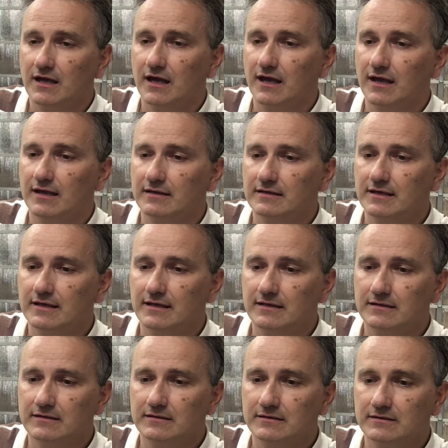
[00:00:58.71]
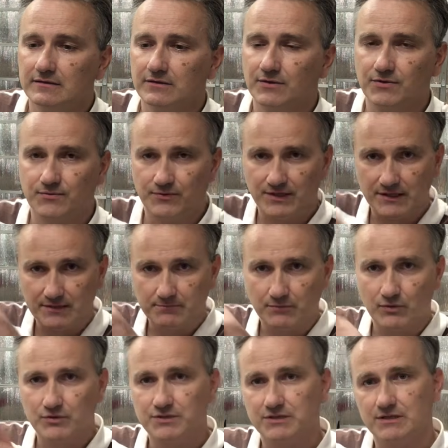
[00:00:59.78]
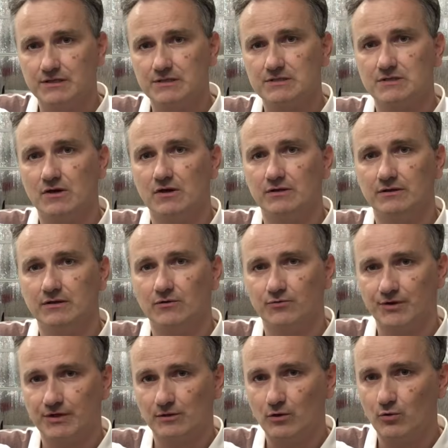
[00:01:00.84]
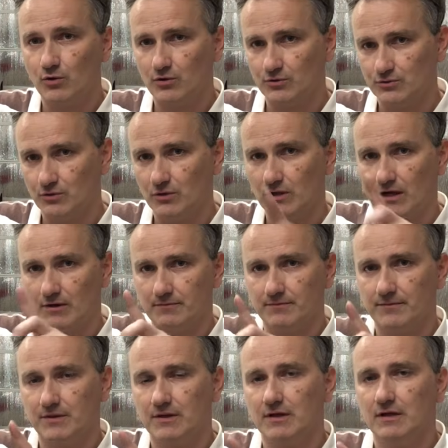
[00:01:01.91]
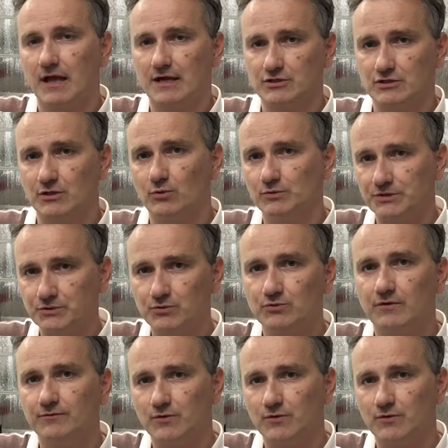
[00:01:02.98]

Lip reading: and then the 3 bushings on the rear lower control arm. Actually, only 2 of